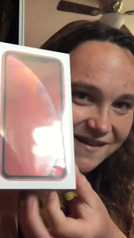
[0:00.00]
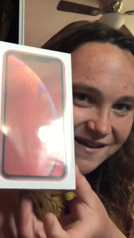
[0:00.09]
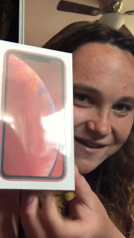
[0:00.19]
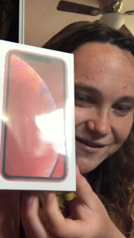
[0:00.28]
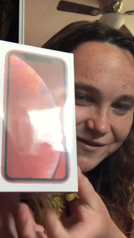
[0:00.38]

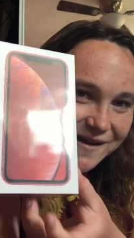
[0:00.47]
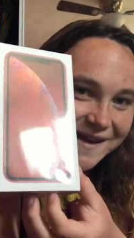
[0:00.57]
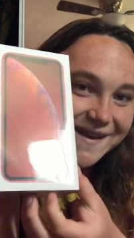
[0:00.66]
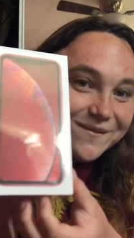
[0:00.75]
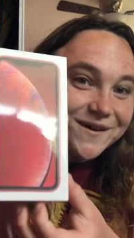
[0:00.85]
It's
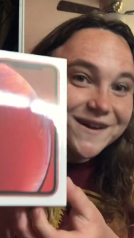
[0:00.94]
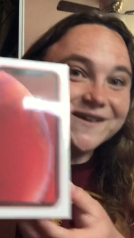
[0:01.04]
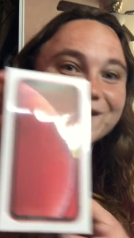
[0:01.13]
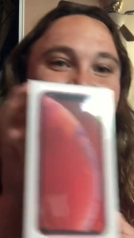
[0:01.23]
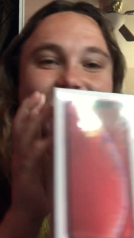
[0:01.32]
red, and we're gonna
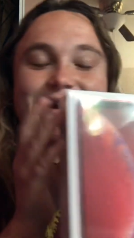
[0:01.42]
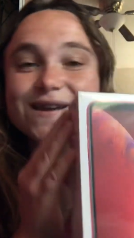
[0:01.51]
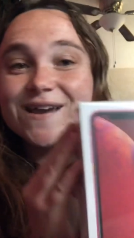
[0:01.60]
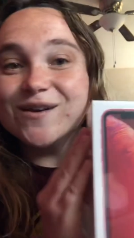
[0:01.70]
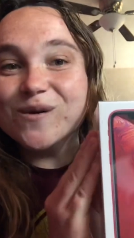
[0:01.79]
go ahead
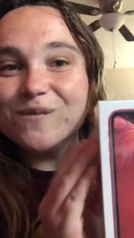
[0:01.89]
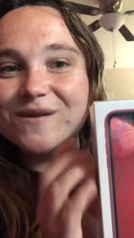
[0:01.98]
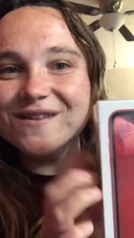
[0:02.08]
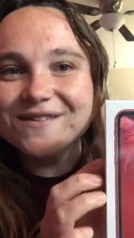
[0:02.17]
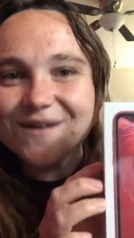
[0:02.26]
and
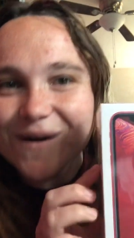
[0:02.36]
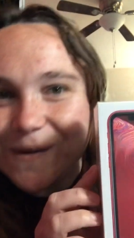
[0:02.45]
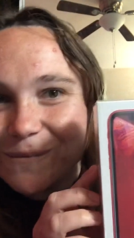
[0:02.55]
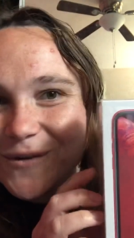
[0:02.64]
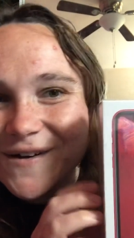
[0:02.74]
open this
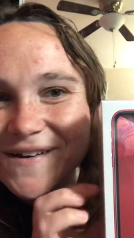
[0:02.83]
up.